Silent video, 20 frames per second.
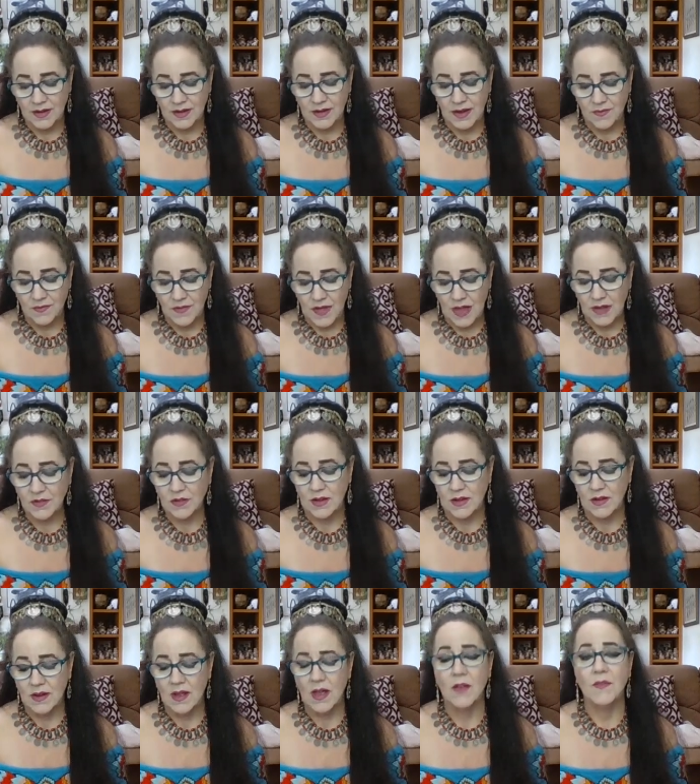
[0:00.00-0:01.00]
divest
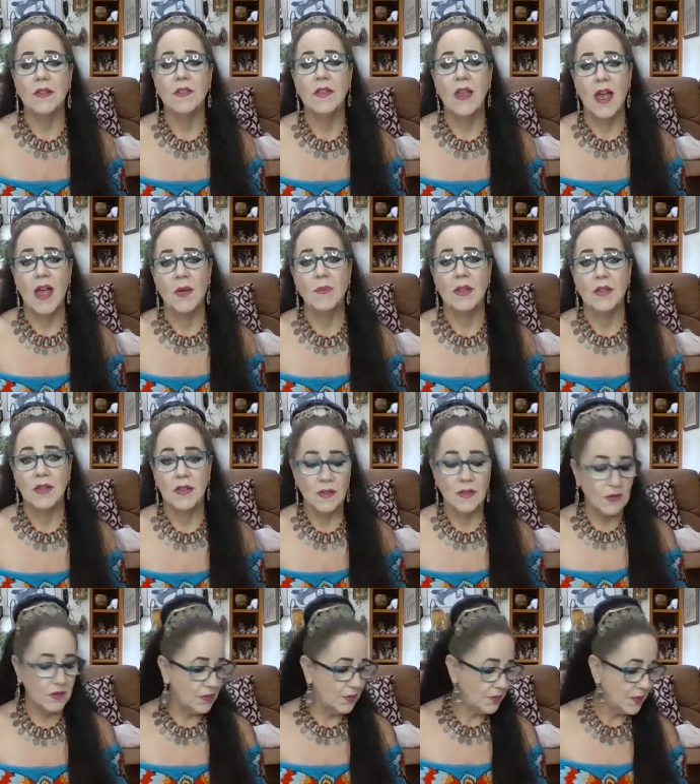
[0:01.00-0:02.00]
it of its
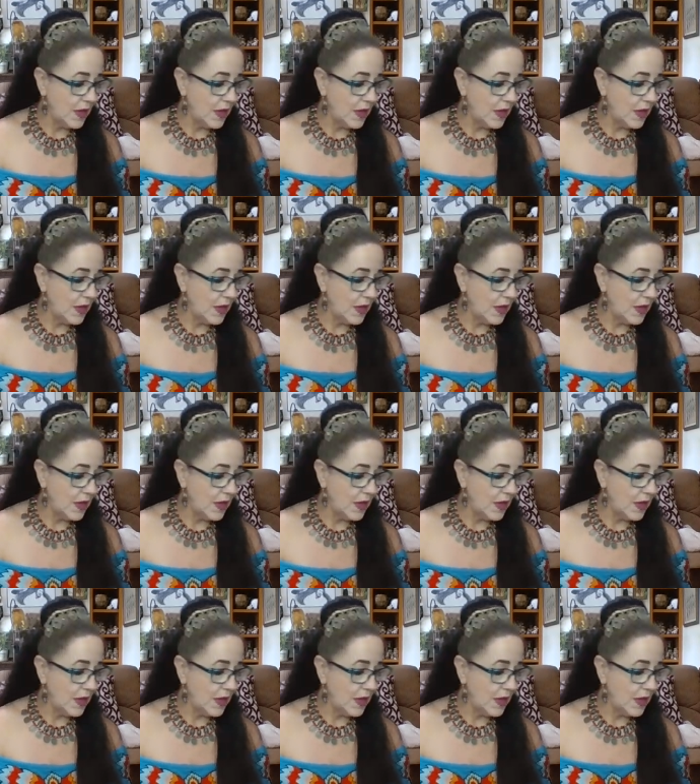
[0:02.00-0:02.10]
amulets.